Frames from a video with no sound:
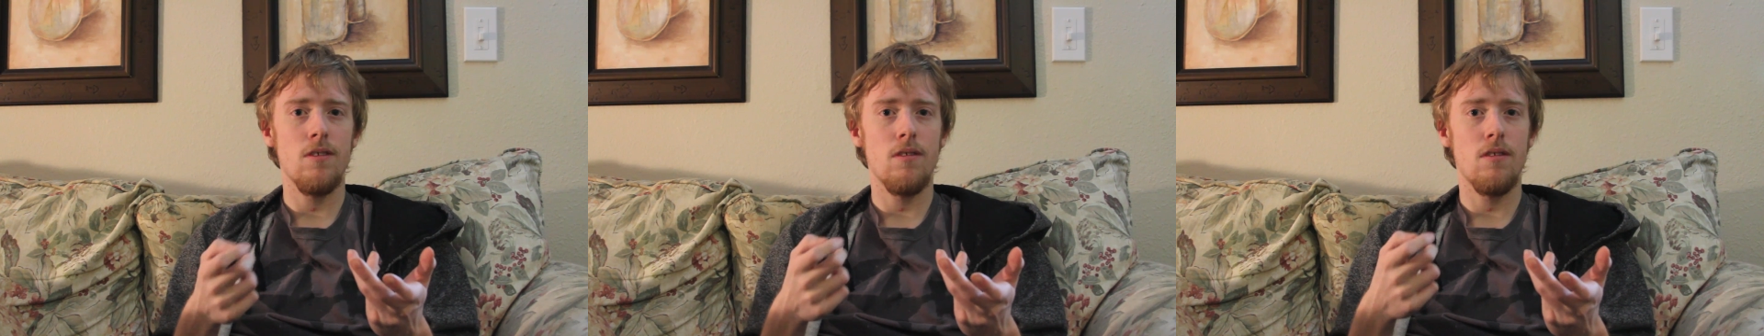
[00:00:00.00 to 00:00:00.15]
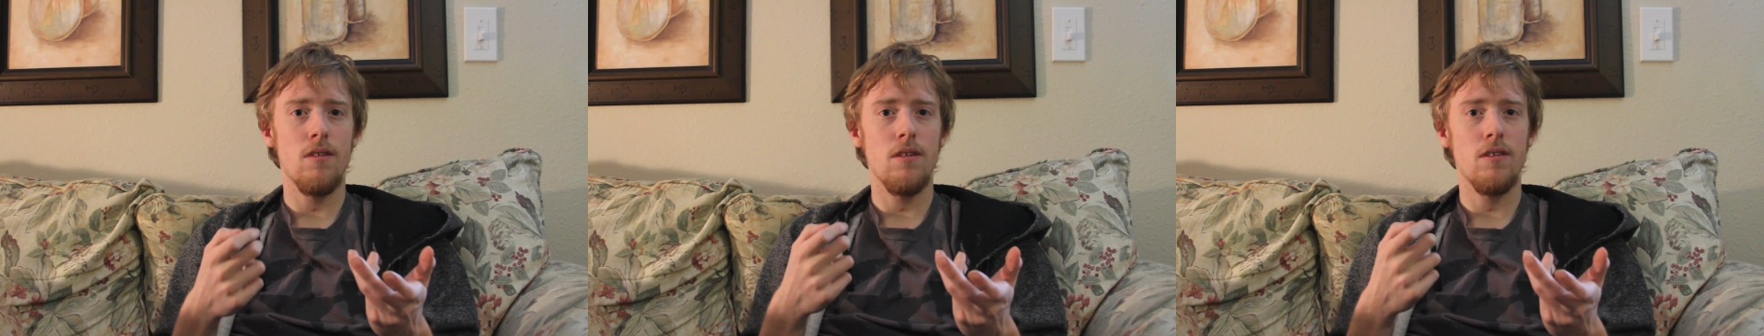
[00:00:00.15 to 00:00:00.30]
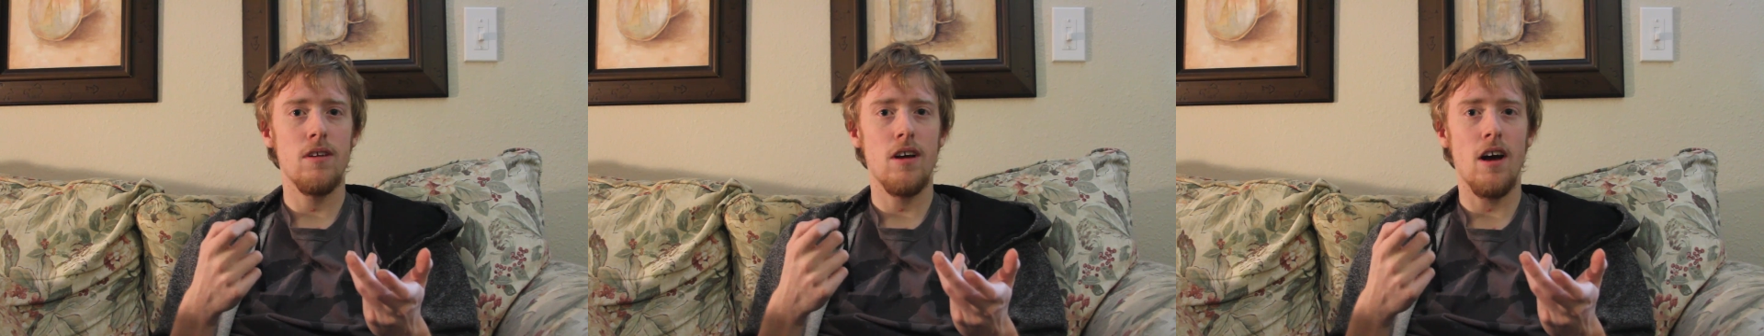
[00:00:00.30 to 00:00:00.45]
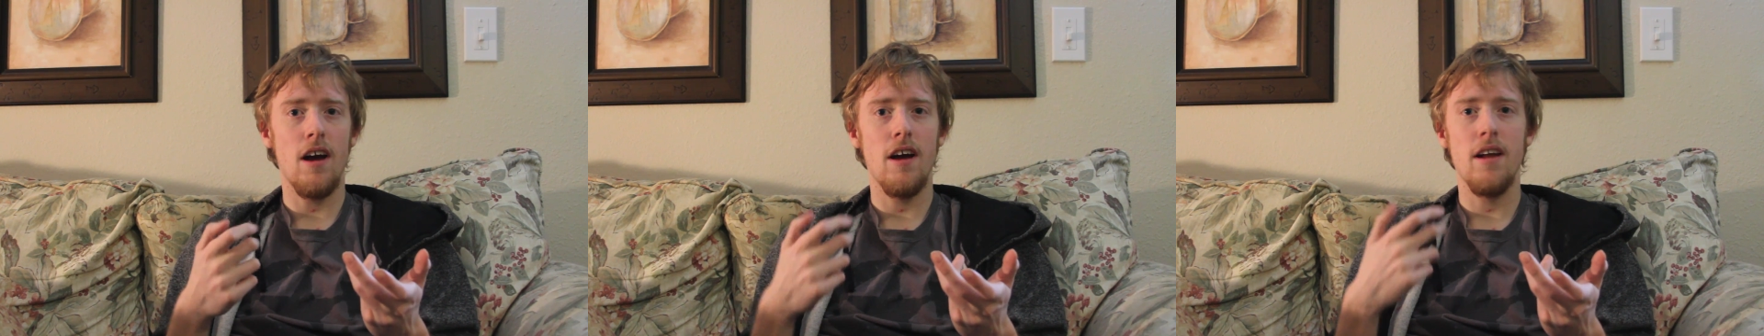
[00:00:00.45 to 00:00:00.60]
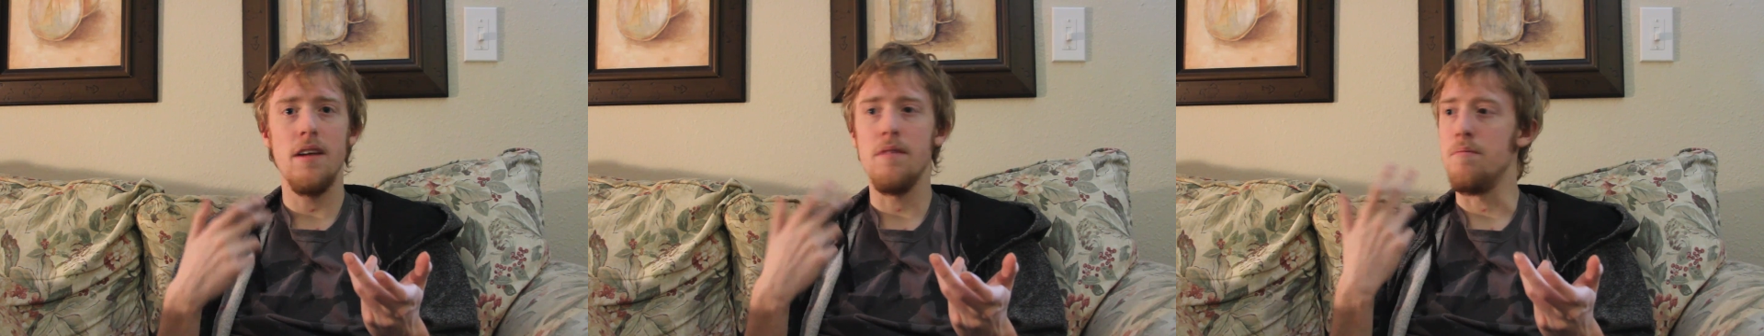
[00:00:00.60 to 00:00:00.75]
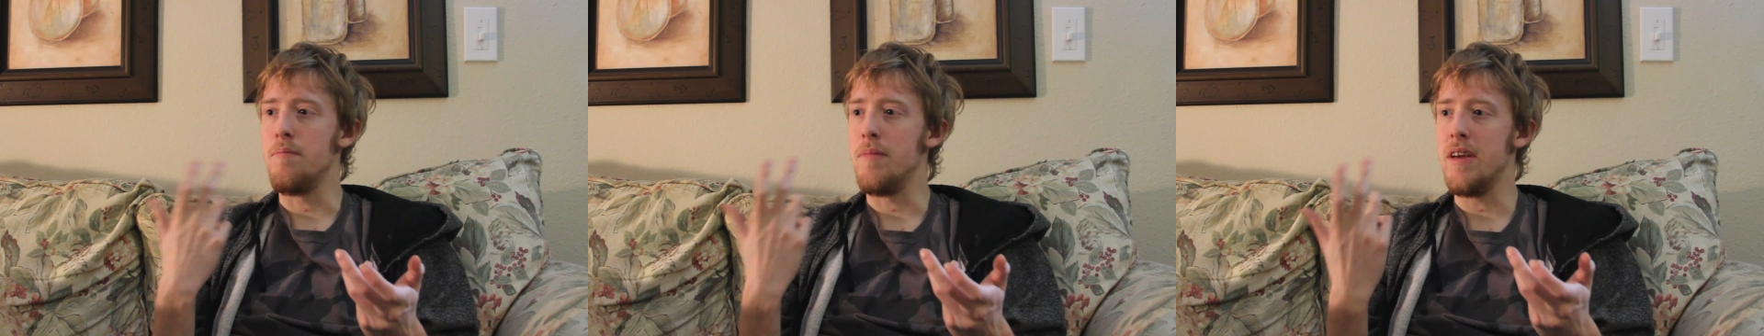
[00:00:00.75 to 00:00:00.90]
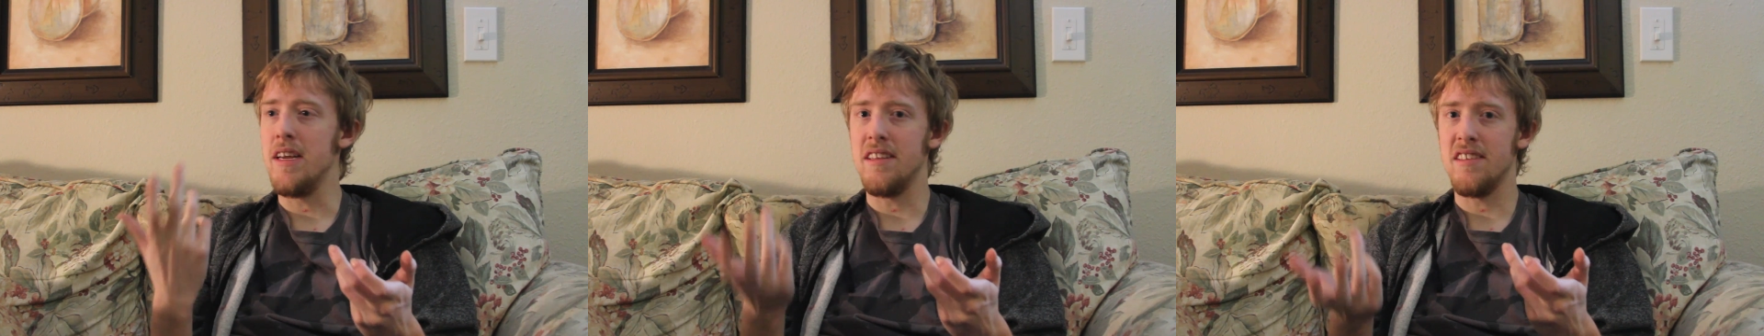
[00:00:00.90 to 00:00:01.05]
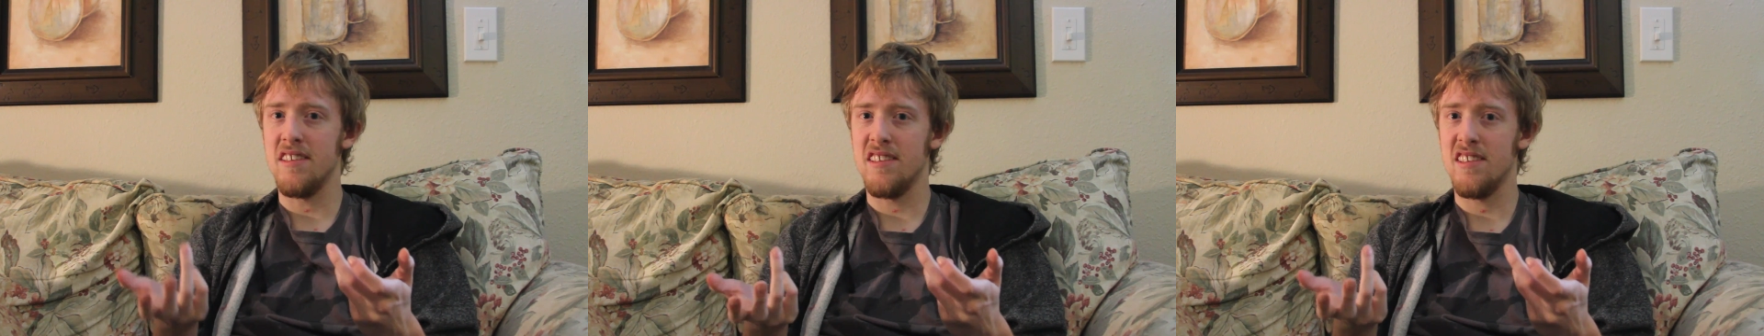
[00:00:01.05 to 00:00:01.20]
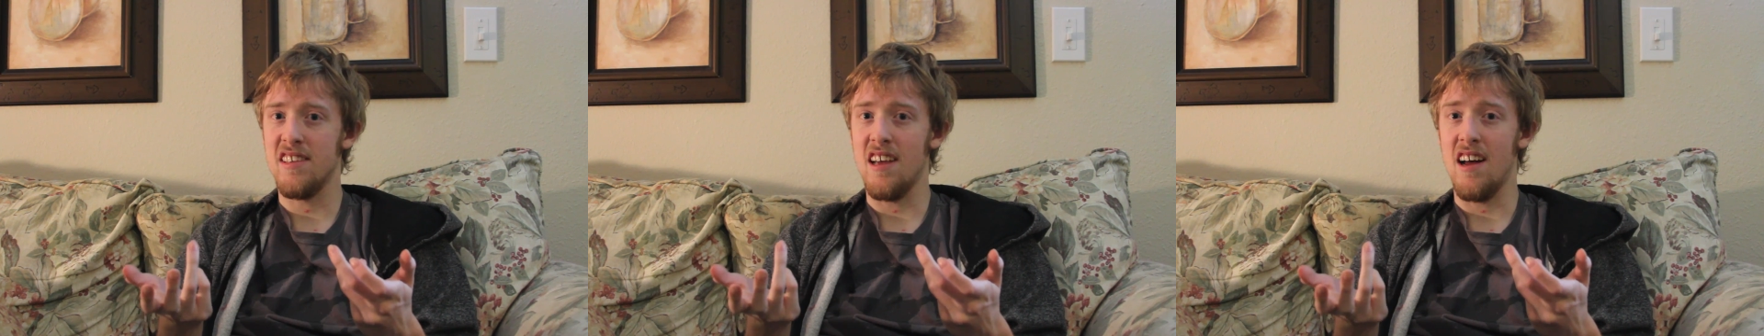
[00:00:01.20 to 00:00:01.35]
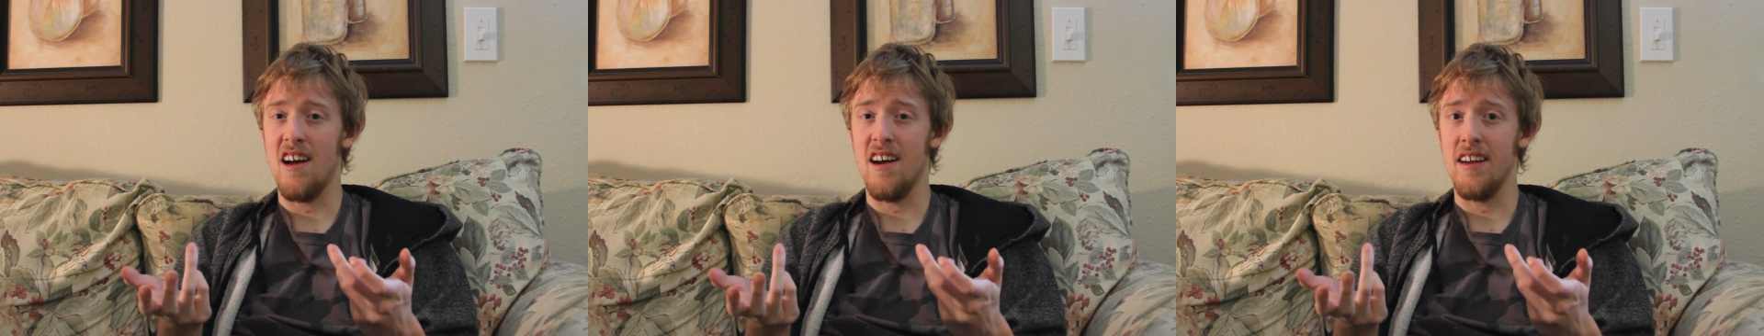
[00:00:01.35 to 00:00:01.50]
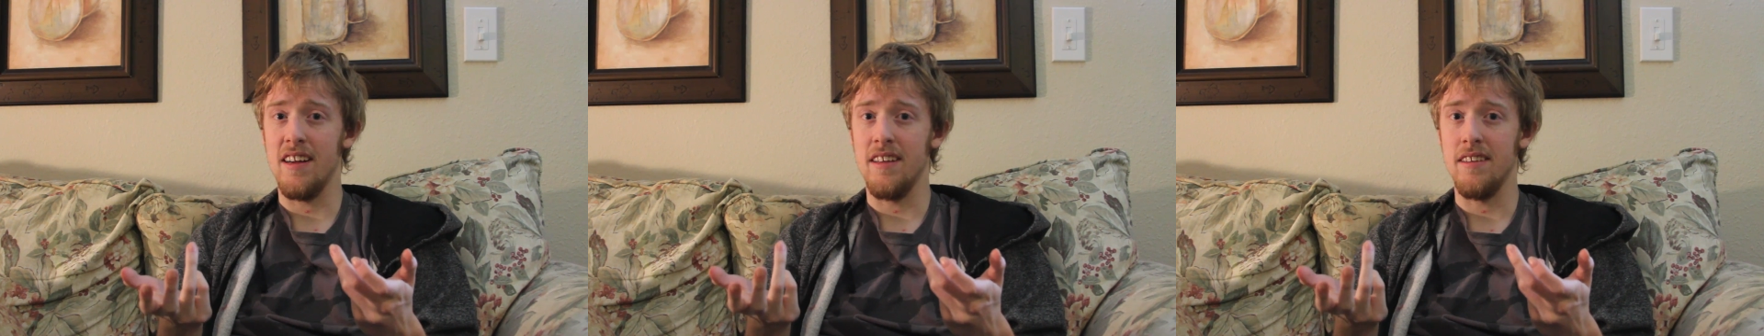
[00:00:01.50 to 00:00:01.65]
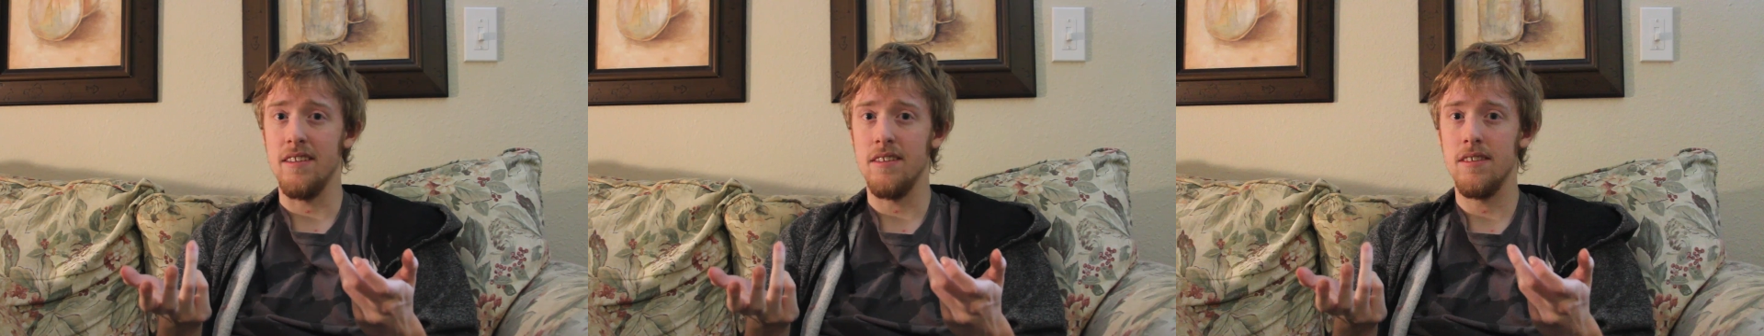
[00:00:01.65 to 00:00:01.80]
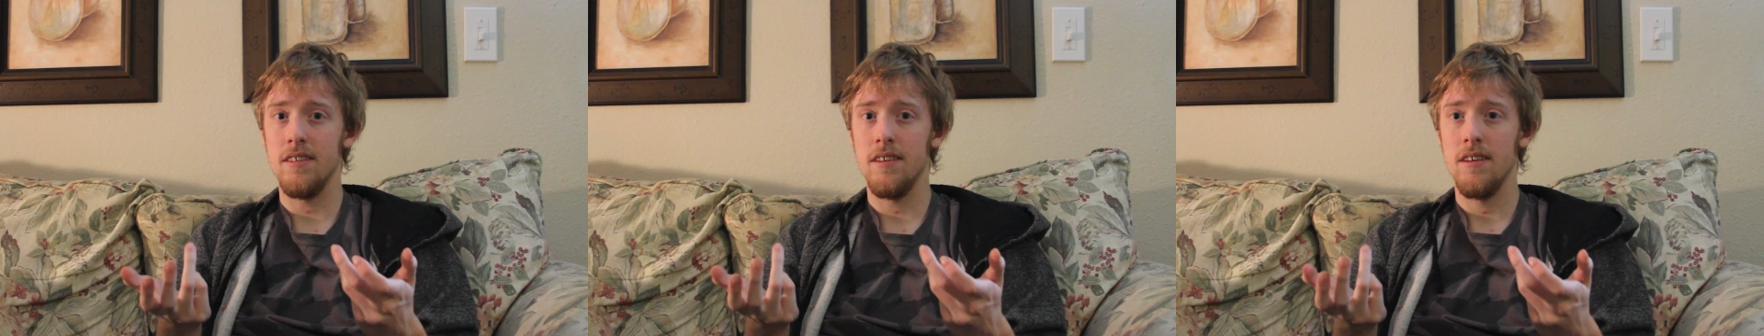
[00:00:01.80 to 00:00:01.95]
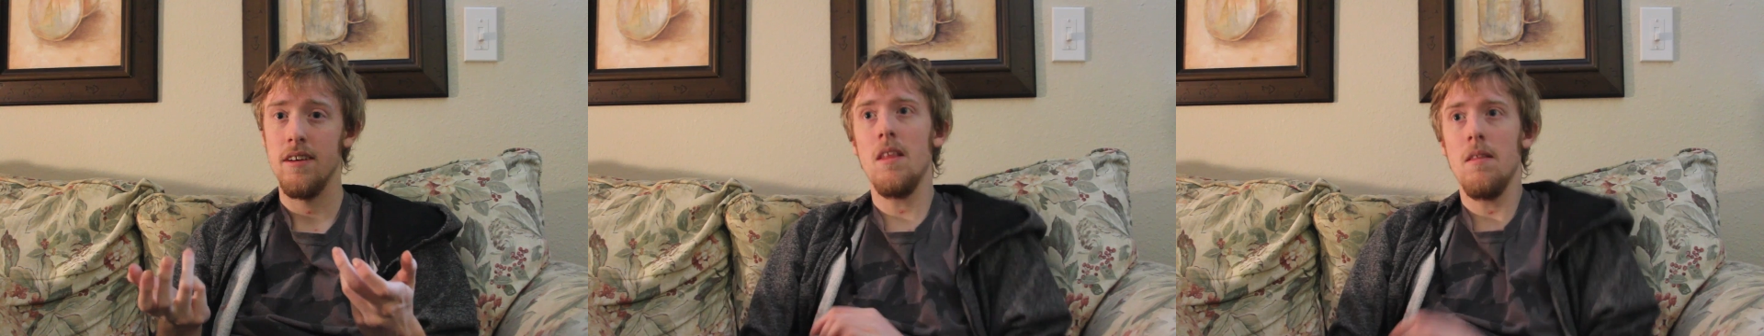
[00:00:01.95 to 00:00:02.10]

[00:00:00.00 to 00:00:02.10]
Third Kind meets Signs.